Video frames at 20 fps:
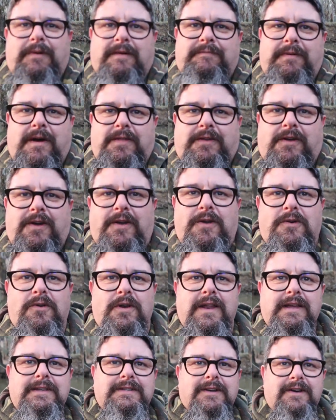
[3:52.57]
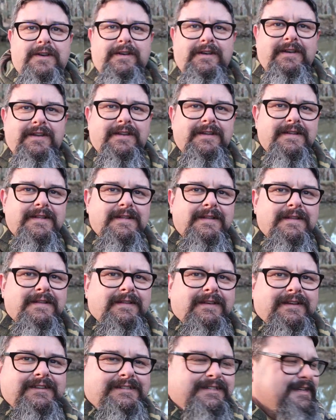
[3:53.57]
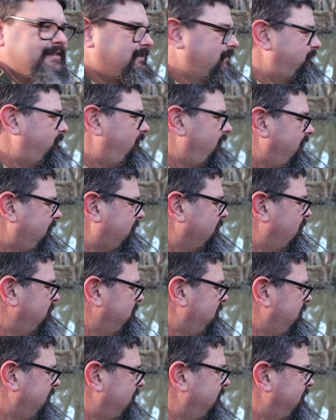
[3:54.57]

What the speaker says: up, we've both got hoodies on. It's just a funny time